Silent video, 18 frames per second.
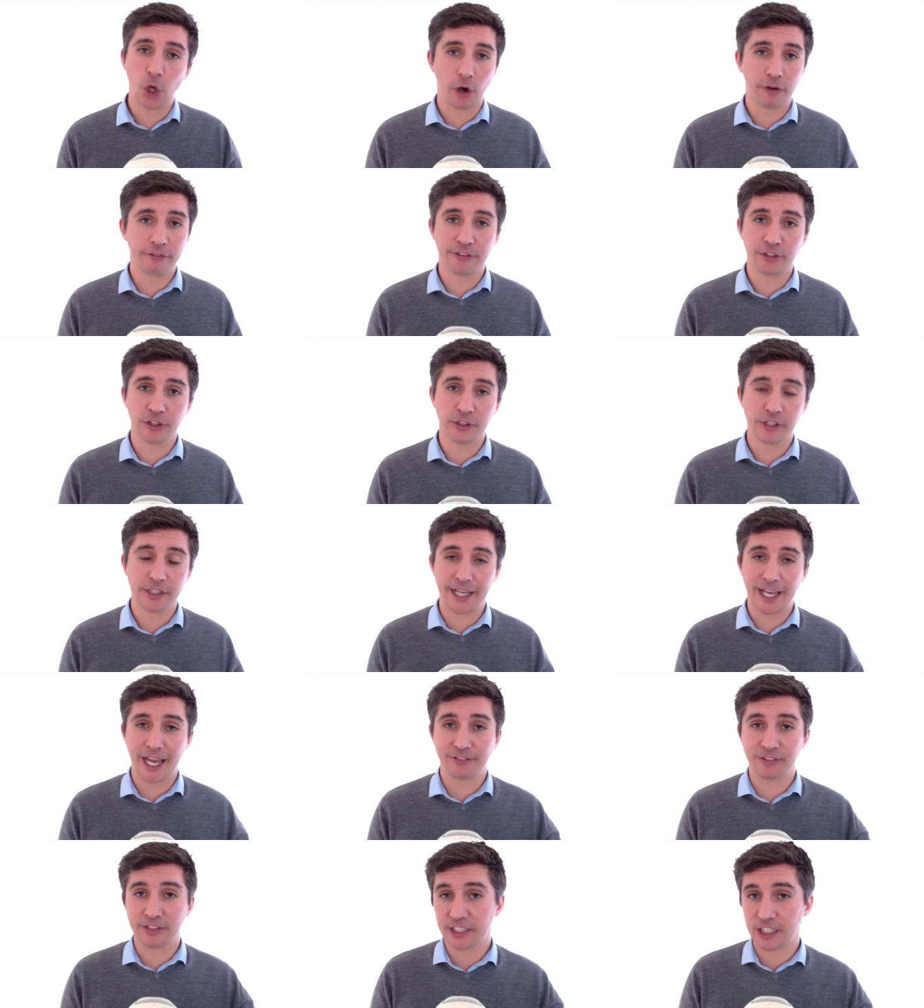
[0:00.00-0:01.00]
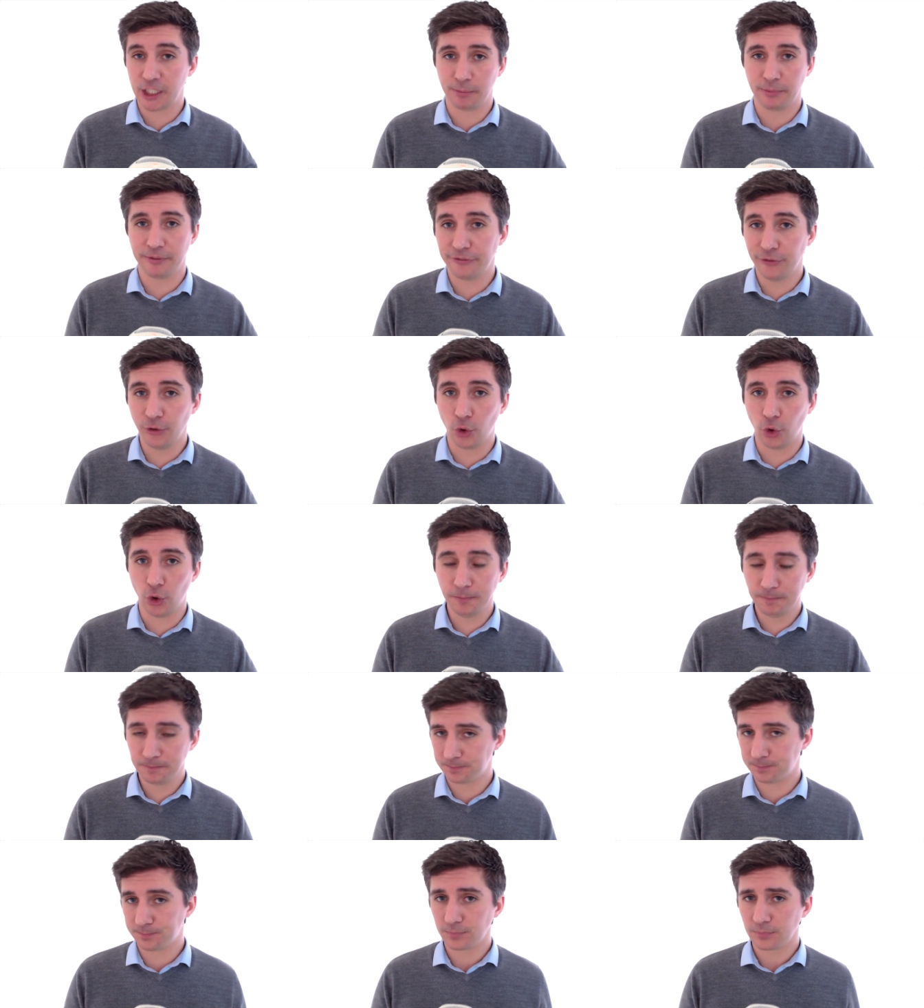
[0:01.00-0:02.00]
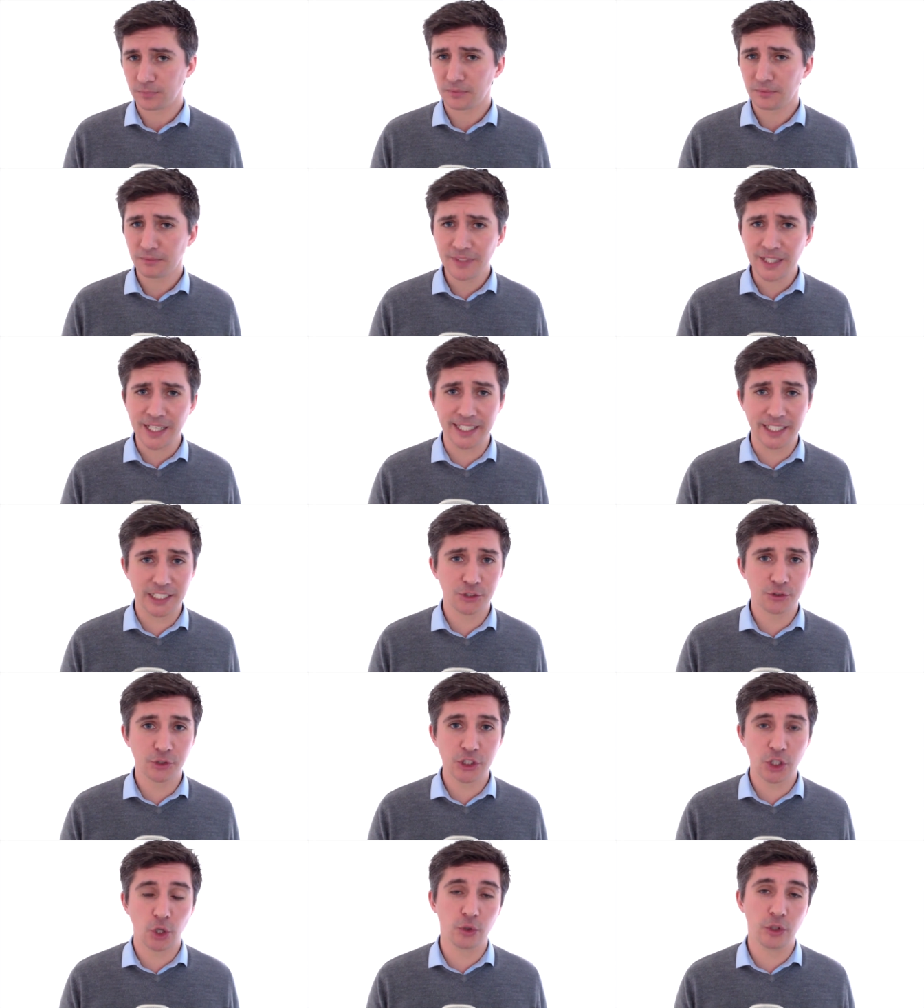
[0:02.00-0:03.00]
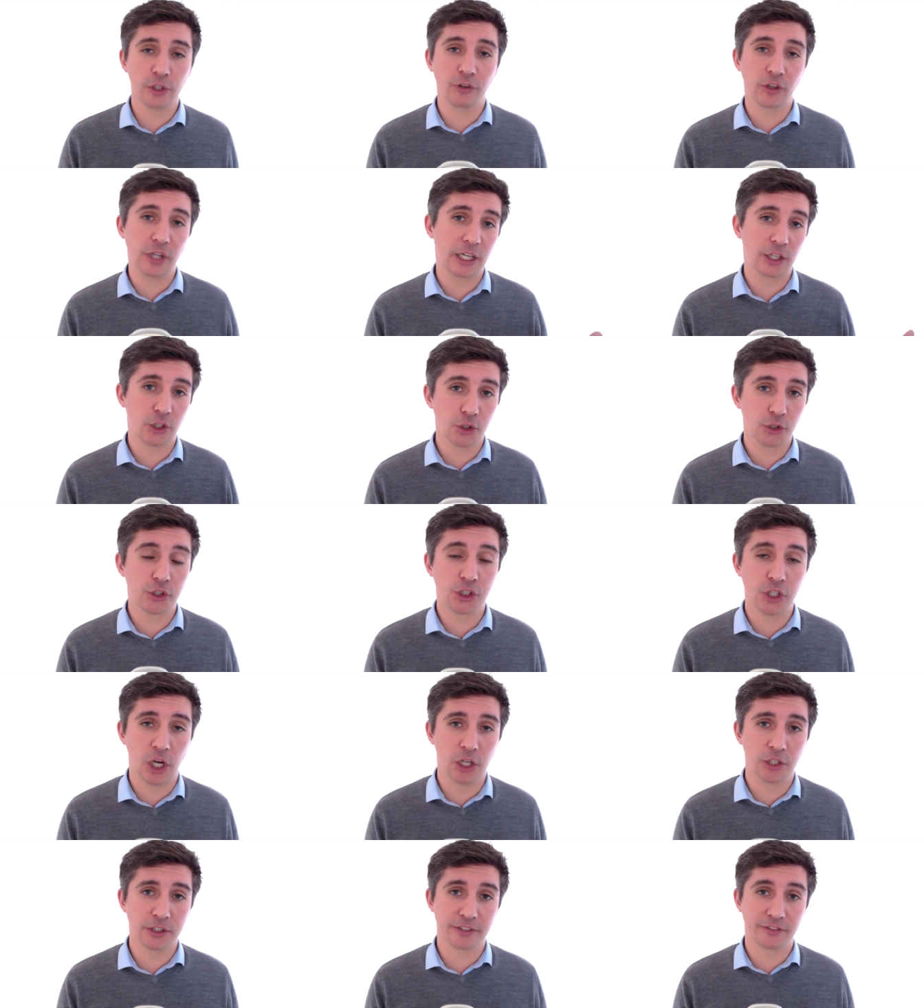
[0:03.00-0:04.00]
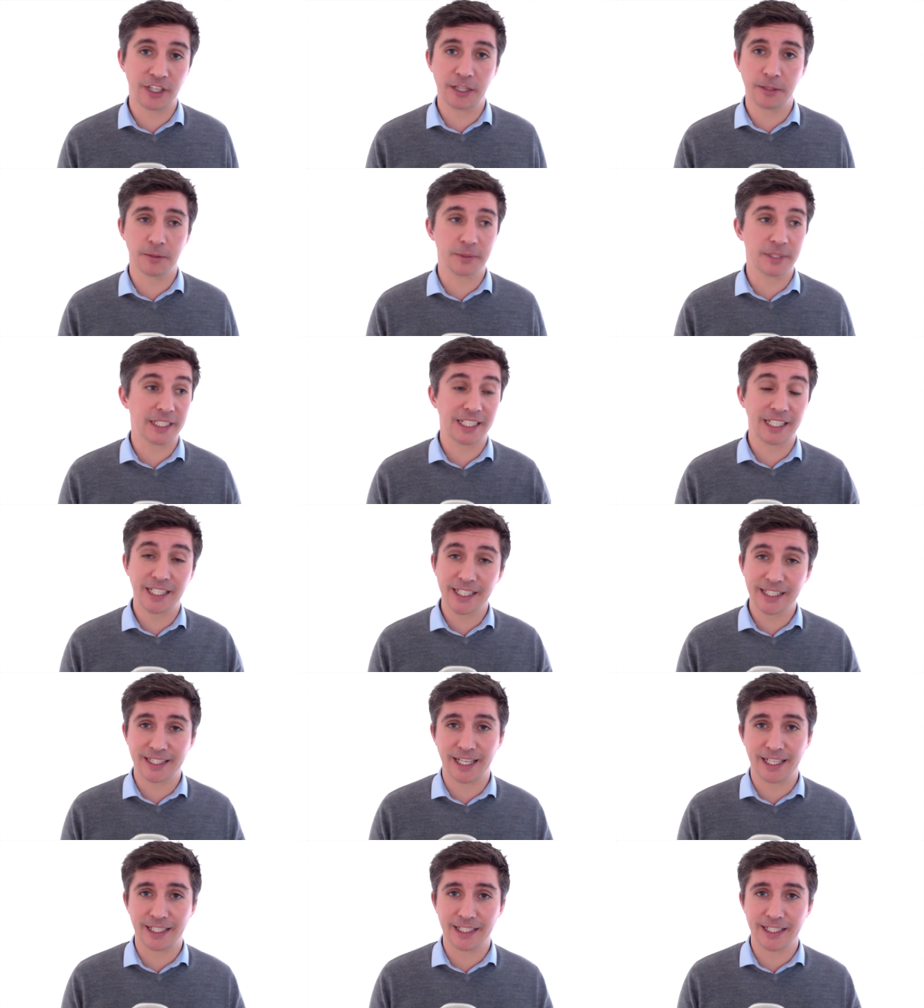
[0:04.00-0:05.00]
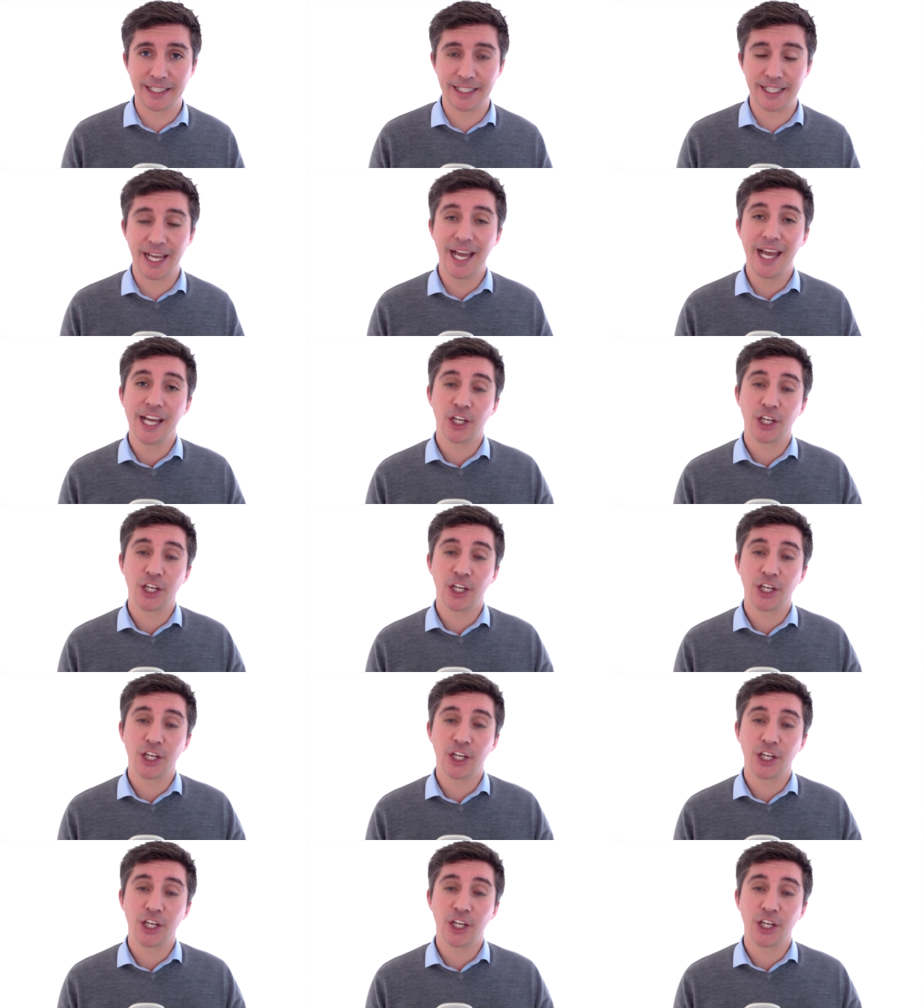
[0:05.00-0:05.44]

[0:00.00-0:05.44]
offer that they haven't seen before, and as a result you've got that good chance of getting them to click that link,